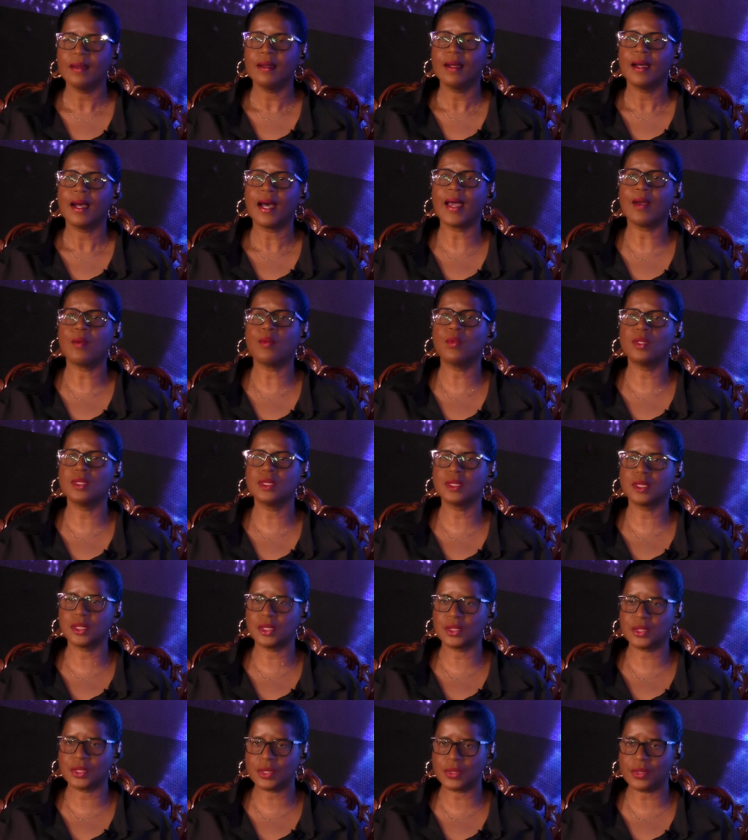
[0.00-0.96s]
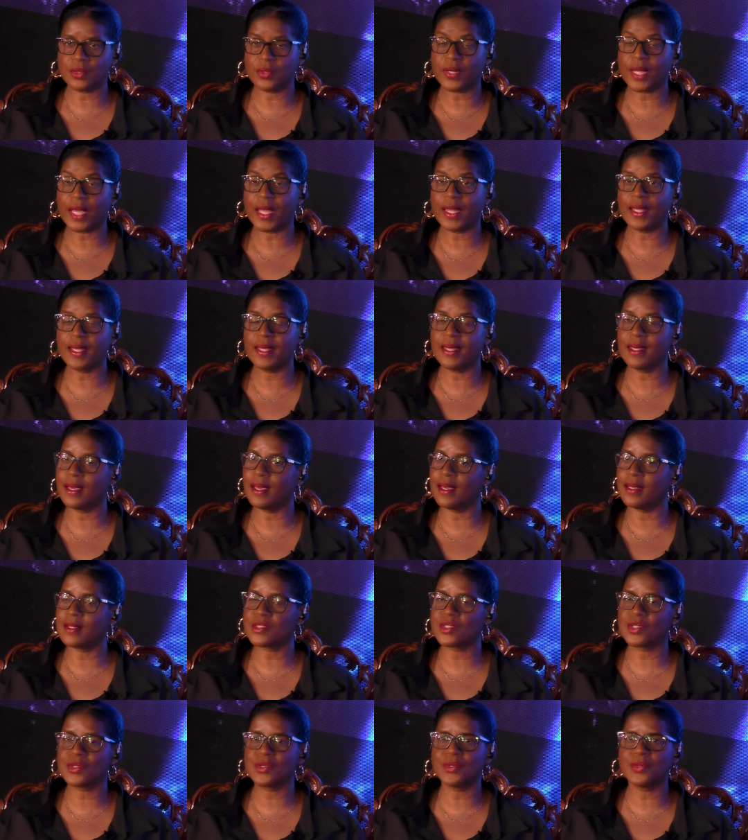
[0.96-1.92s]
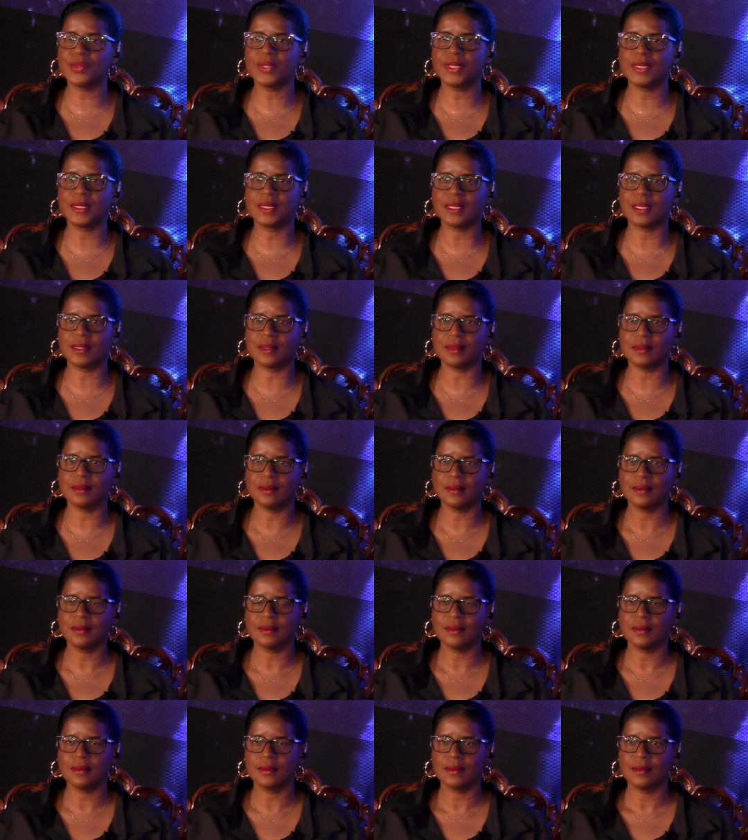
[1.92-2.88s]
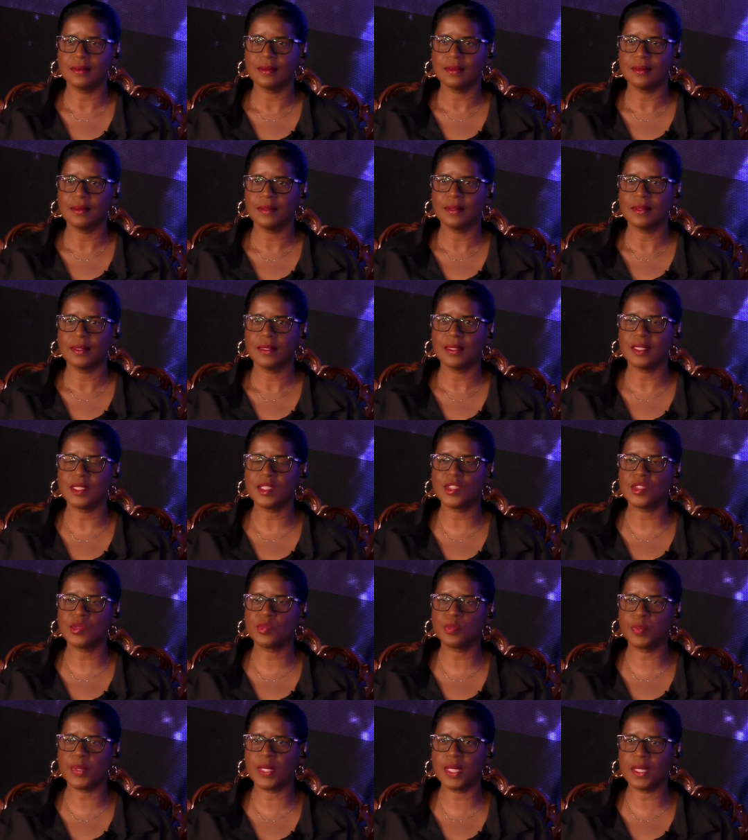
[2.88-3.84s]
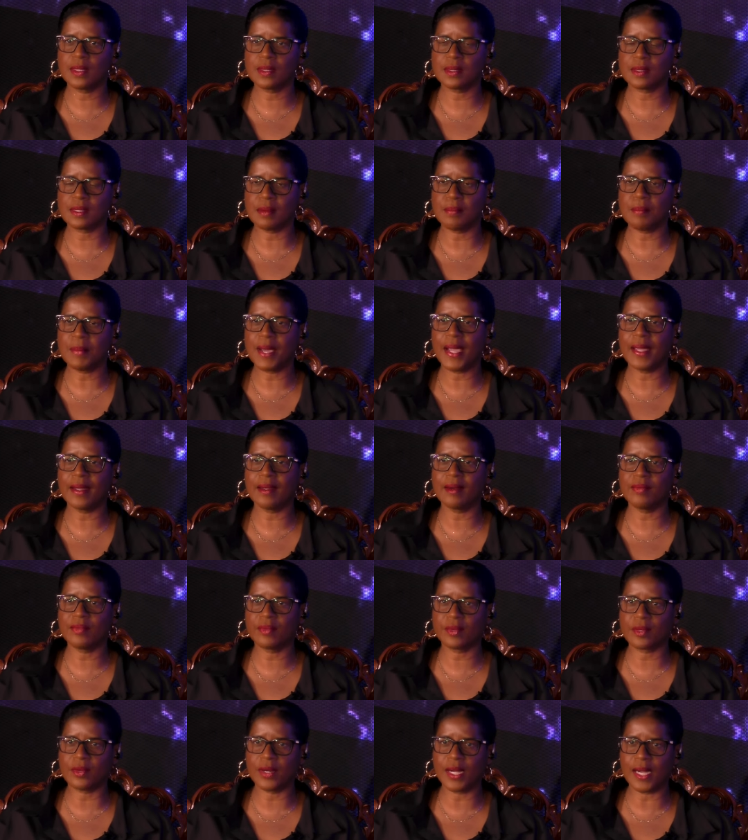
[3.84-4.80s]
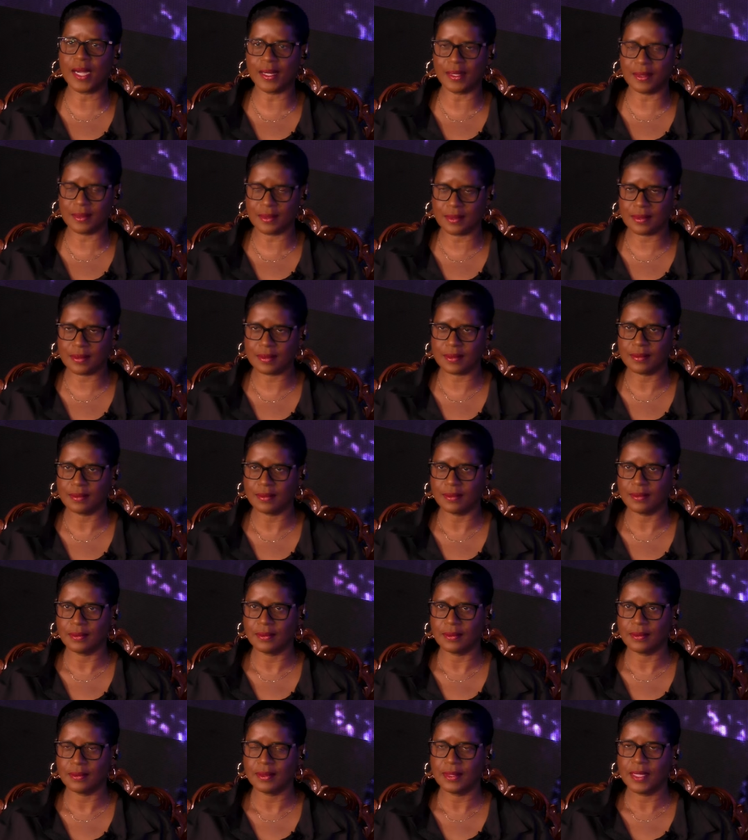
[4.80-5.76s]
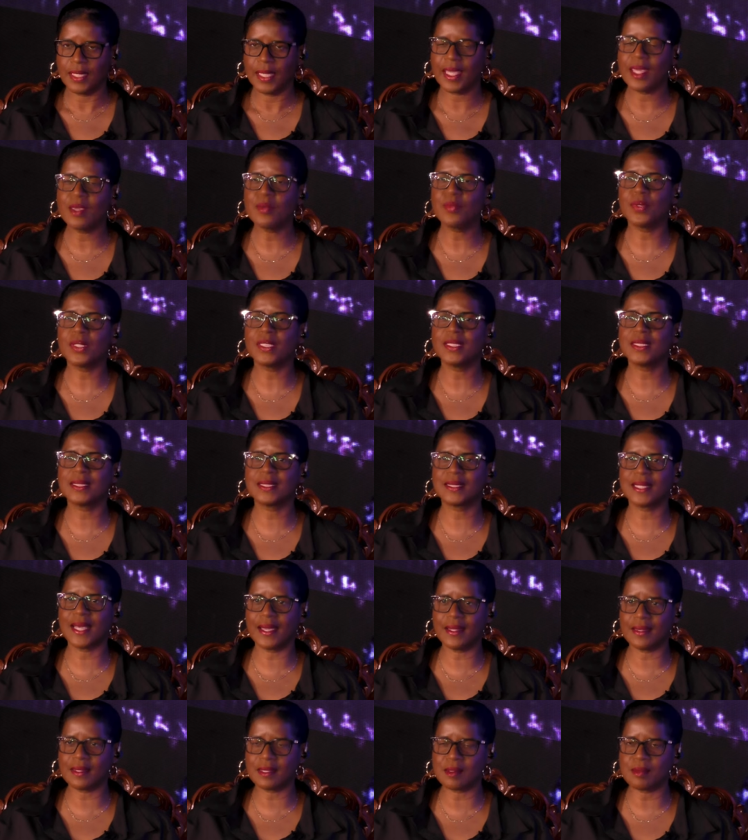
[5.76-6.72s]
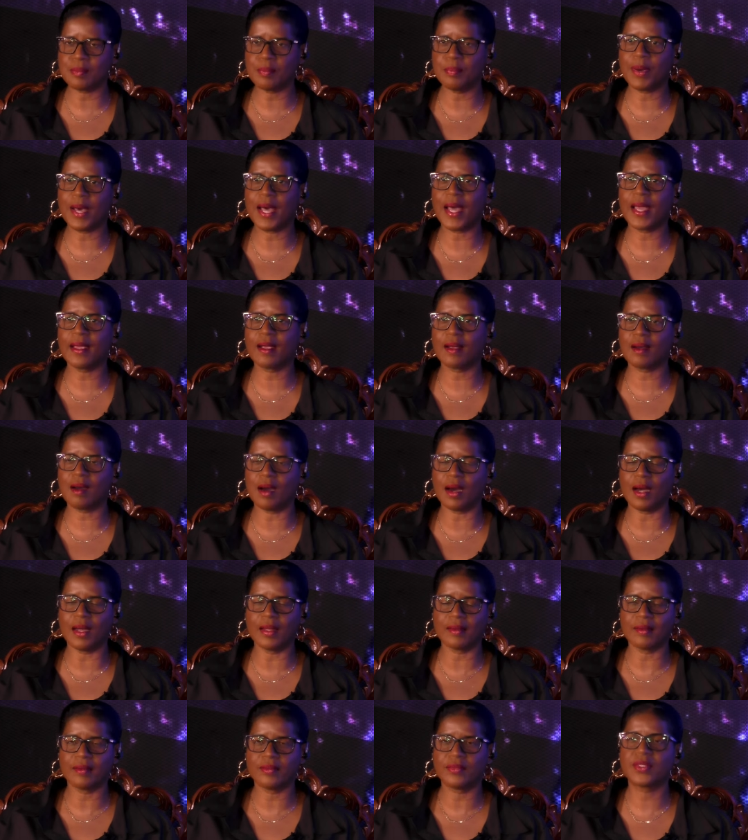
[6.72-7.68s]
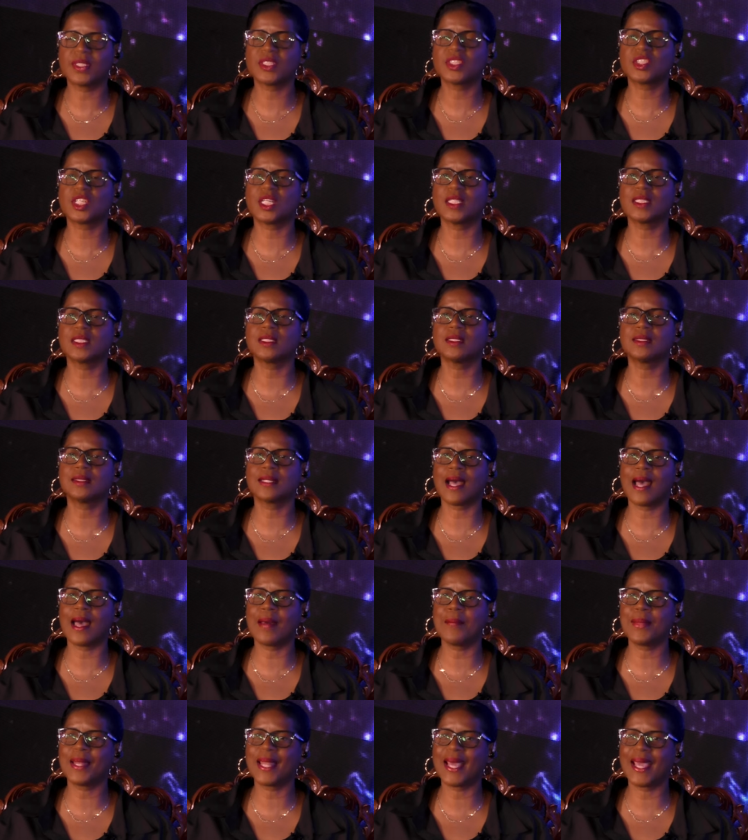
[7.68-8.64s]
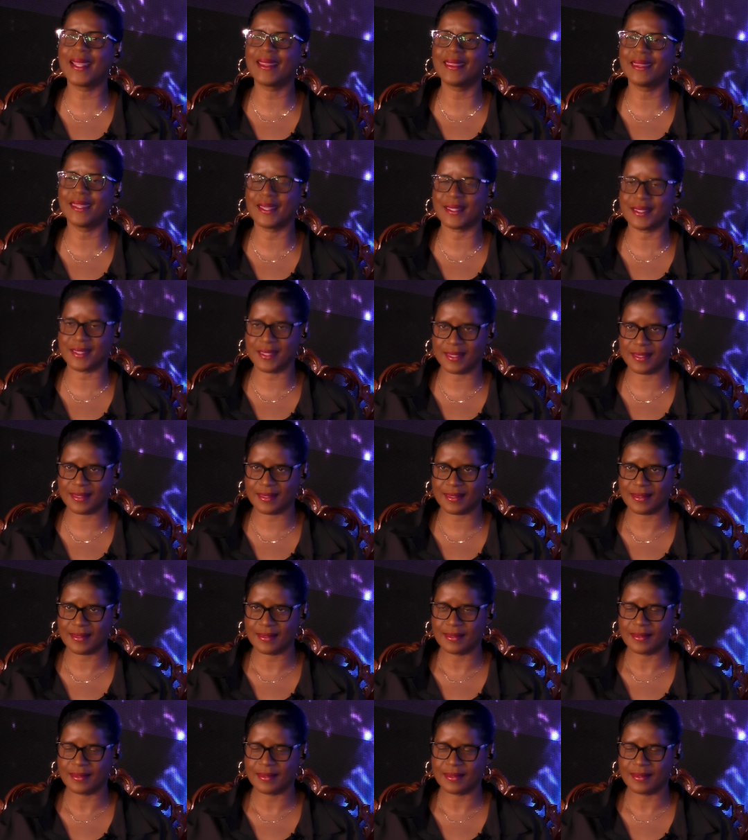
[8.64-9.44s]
I want you to know that he is anointed. He speaks the mind of Christ. He was sent by God for such a time like this.